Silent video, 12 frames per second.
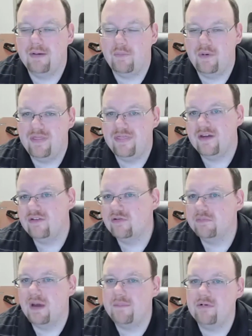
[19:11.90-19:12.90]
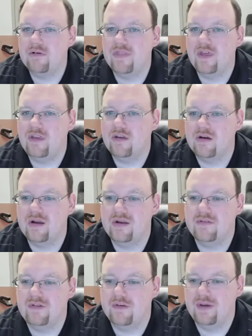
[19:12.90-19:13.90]
But with this, remember that you're
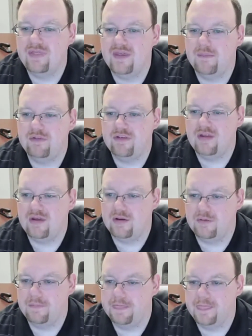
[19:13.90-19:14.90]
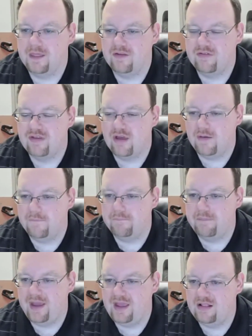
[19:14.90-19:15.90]
interviewing them too. So
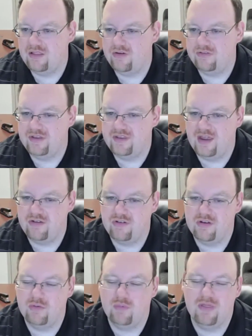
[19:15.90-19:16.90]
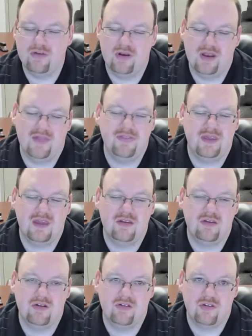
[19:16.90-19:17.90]
pay close attention to whether or not the
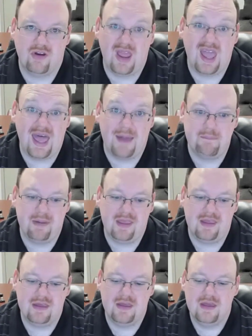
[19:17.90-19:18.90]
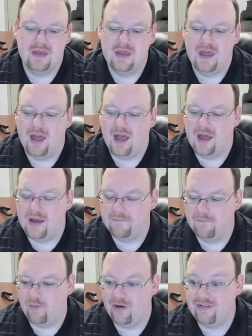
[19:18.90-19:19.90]
interns are happy.
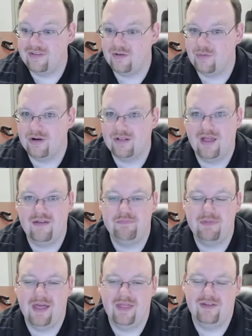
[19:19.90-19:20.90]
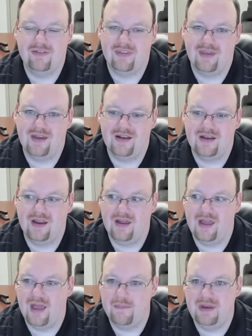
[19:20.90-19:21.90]
Um, what's their work life balance like?
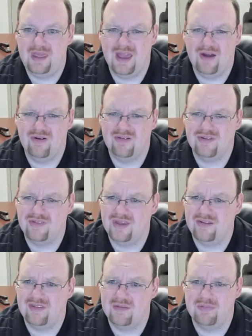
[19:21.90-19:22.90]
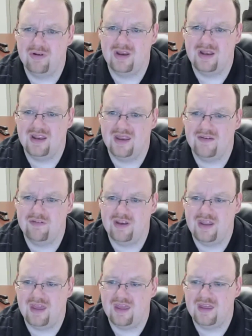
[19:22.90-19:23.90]
how many hours are they actually putting in every
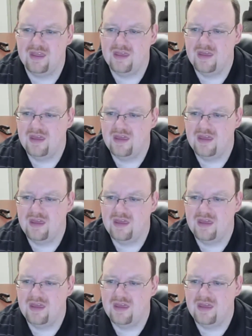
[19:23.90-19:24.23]
day?